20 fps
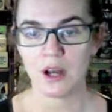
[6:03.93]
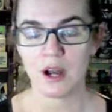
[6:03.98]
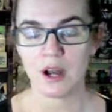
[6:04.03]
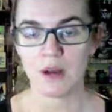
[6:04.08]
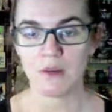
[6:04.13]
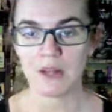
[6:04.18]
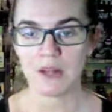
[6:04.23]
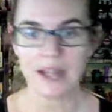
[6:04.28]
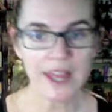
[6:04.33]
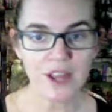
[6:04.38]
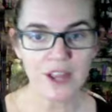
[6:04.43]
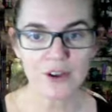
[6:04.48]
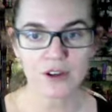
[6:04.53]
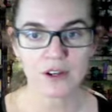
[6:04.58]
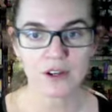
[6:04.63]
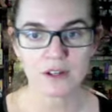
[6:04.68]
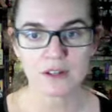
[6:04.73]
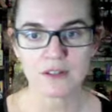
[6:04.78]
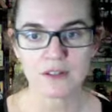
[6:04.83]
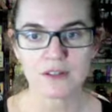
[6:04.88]

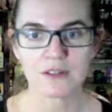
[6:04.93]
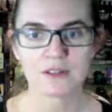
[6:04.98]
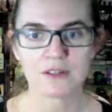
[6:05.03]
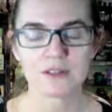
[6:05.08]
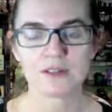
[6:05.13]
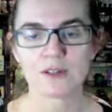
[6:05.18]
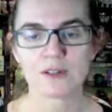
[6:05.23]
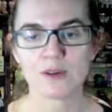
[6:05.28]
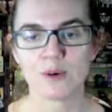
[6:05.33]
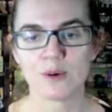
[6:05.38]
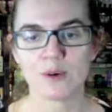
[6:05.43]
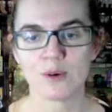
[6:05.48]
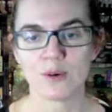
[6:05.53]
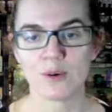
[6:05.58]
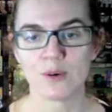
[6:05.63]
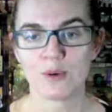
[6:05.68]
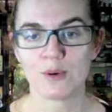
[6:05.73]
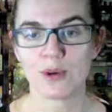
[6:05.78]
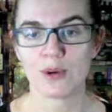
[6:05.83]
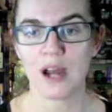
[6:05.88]
layer. So
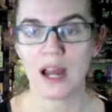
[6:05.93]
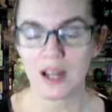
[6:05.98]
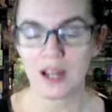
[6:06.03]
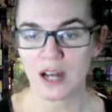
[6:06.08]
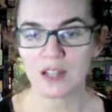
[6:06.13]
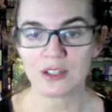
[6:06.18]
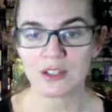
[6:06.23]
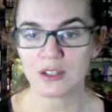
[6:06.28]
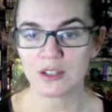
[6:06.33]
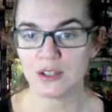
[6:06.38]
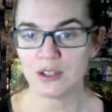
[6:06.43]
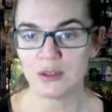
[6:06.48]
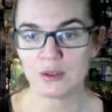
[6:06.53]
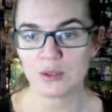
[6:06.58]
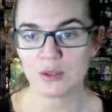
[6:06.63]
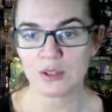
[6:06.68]
I got to use